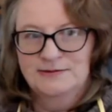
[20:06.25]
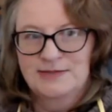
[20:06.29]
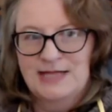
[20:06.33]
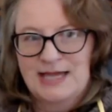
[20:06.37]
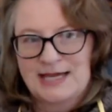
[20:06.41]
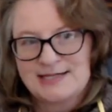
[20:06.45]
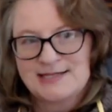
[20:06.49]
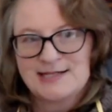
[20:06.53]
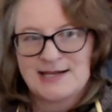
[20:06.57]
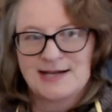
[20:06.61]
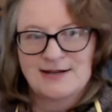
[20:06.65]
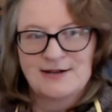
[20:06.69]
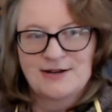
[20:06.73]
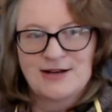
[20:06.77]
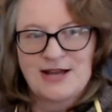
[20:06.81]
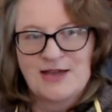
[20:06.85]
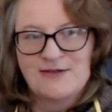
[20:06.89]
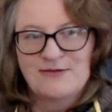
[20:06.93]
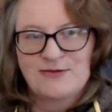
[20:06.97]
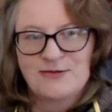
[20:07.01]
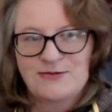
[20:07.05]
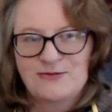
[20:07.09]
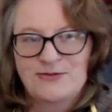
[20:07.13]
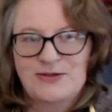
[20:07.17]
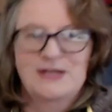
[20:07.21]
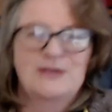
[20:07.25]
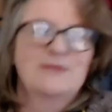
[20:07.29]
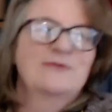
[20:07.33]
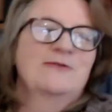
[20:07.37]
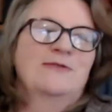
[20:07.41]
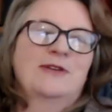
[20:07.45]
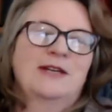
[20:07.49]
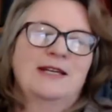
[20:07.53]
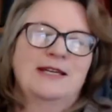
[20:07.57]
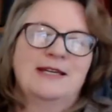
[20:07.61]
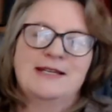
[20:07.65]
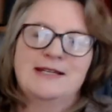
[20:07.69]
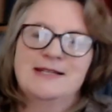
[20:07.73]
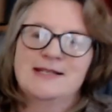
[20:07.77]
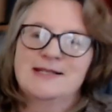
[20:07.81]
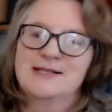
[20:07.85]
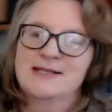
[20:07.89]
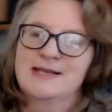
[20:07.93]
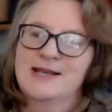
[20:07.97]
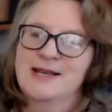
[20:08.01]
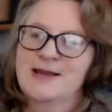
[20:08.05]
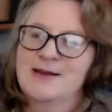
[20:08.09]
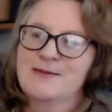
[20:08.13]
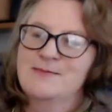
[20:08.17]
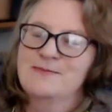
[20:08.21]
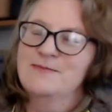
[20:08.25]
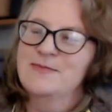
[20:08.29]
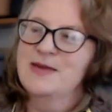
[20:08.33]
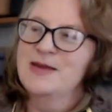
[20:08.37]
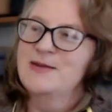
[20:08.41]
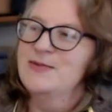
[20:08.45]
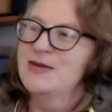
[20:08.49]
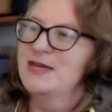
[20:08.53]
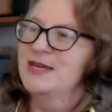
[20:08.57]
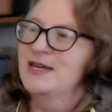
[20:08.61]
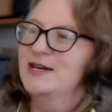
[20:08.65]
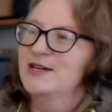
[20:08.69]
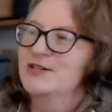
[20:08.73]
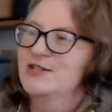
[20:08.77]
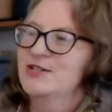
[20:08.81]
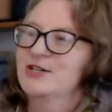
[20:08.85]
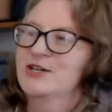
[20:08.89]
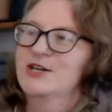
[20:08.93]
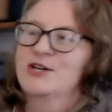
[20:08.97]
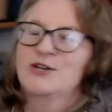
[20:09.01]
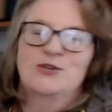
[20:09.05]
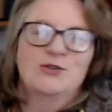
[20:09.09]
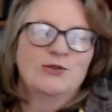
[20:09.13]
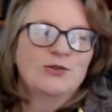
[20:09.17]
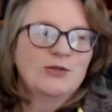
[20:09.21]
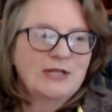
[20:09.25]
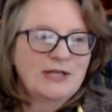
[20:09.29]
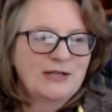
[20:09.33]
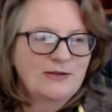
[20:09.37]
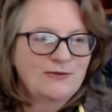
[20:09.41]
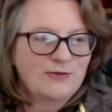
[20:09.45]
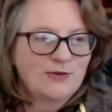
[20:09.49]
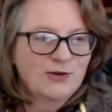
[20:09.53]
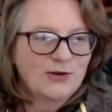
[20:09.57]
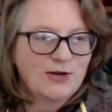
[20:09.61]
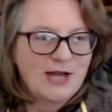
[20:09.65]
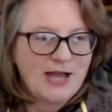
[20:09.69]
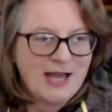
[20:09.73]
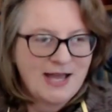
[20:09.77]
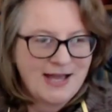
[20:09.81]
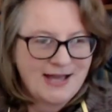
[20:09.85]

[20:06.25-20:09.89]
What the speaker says: actually I don't have a fin fleece, maybe I should go looking for a